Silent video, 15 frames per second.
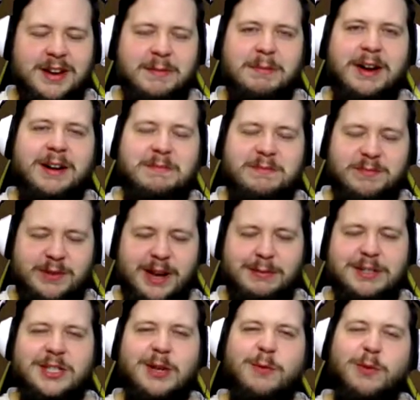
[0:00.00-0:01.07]
my capture
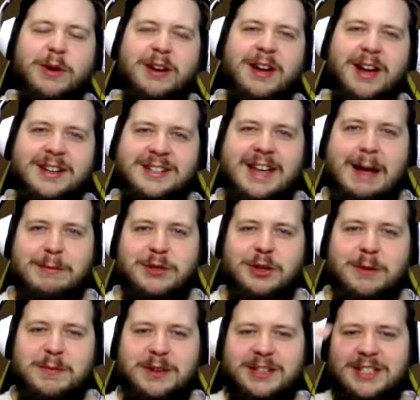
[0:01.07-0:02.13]
software can't capture it
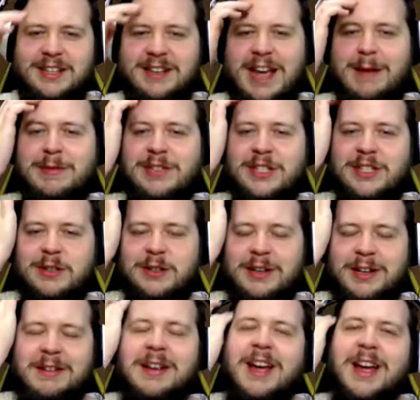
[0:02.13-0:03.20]
because
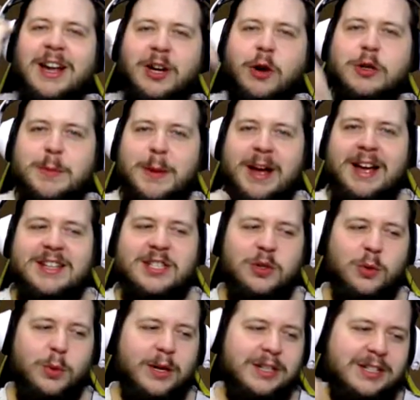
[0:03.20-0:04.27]
it goes past too
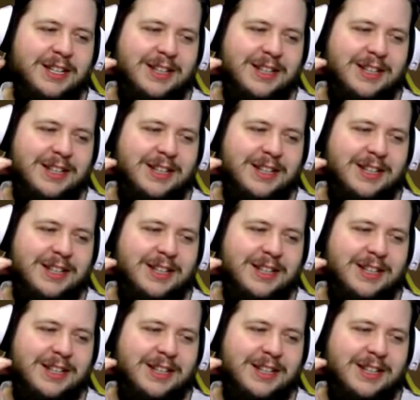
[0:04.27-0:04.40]
quickly.